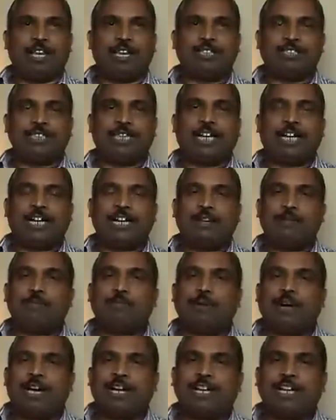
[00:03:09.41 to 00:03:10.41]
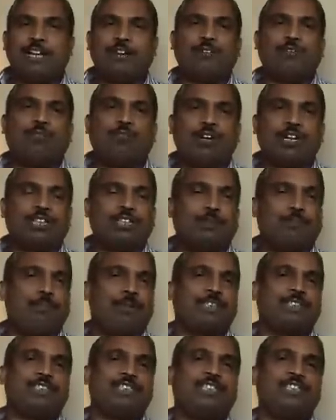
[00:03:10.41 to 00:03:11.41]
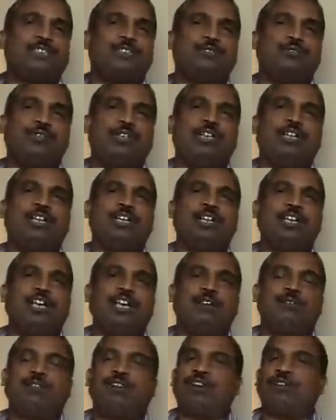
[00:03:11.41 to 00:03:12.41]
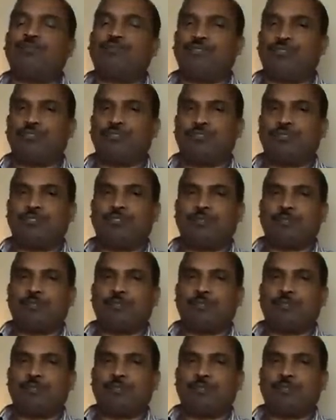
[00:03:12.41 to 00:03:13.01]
exactly marking what the patient is doing in front of you.